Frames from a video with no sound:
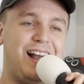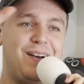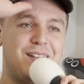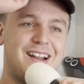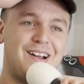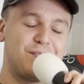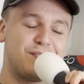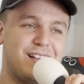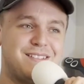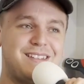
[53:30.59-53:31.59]
I'm not an
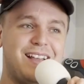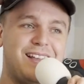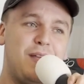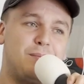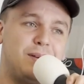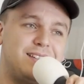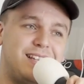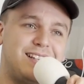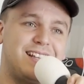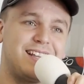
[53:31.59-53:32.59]
ultrasound tech, but
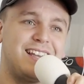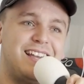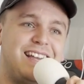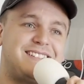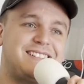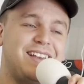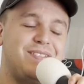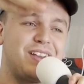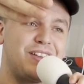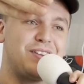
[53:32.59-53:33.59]
it's
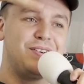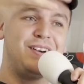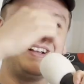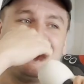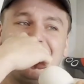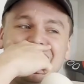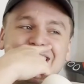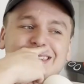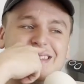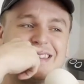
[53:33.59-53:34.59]
giving you,
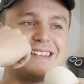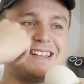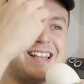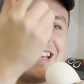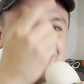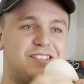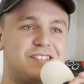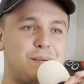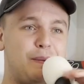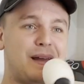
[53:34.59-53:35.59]
it's just
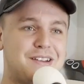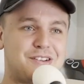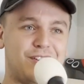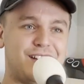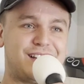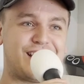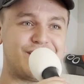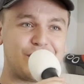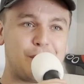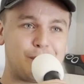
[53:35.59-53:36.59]
a picture. It's
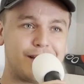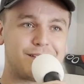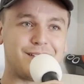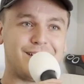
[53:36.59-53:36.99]
giving you a picture.